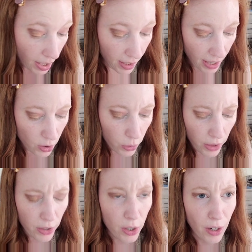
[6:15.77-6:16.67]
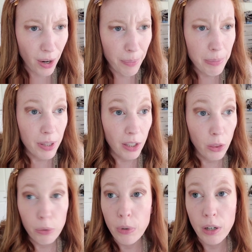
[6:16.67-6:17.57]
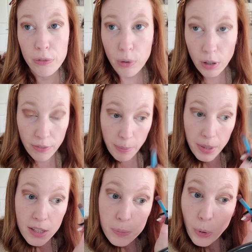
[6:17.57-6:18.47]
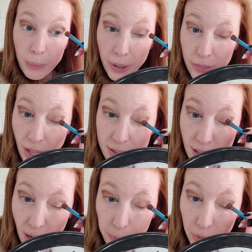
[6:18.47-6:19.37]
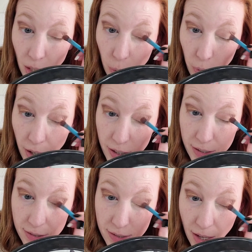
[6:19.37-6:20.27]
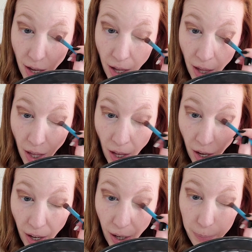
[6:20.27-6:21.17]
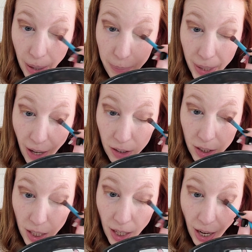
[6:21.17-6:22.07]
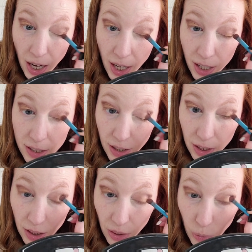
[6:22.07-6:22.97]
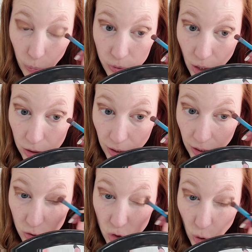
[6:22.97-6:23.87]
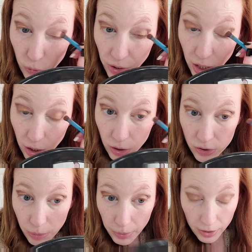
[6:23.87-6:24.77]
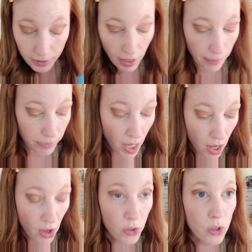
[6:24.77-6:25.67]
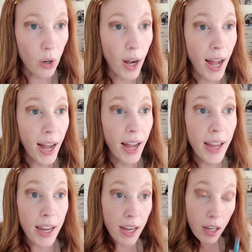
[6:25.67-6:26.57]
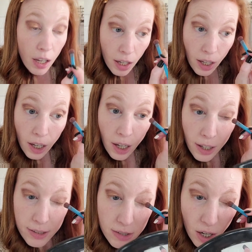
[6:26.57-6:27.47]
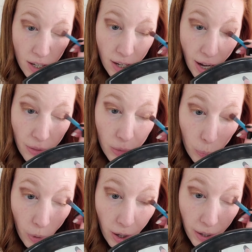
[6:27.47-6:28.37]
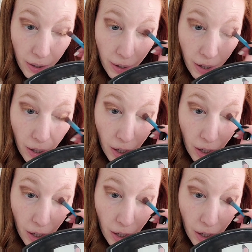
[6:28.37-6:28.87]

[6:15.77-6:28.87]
and I know that there are maybe like three or four of them at this point, but at that time there was um, Emgality and I think the other one was called like Ajovy or something like that. So I started on the one